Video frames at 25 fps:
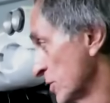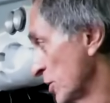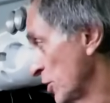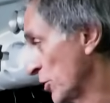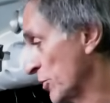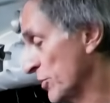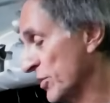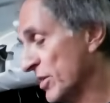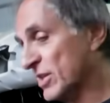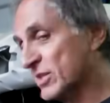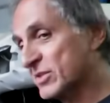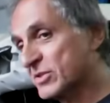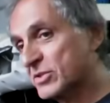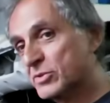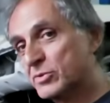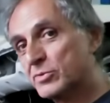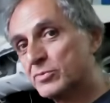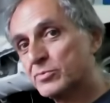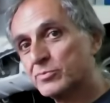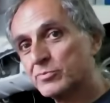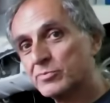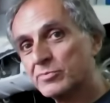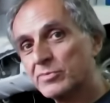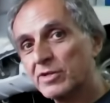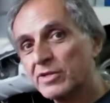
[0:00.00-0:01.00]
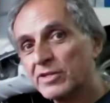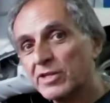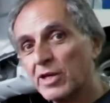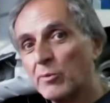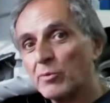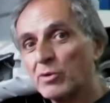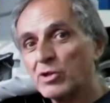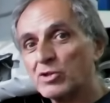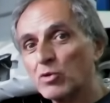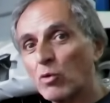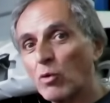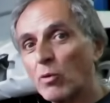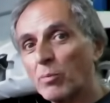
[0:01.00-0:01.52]
Here it is. Can't
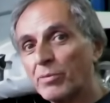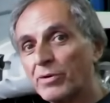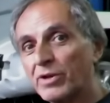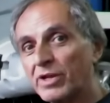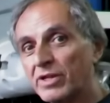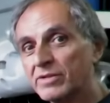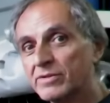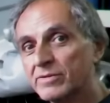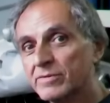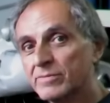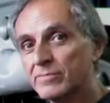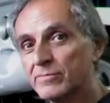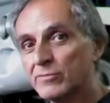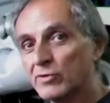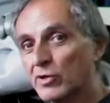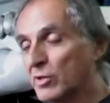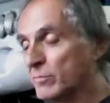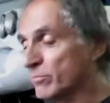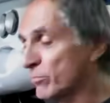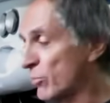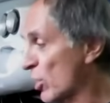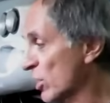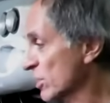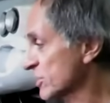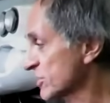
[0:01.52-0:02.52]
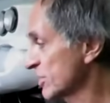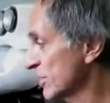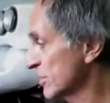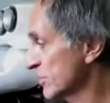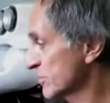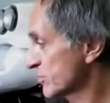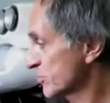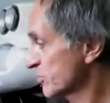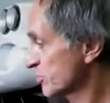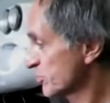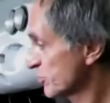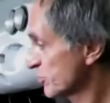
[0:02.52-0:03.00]
wait to open it, unbox it,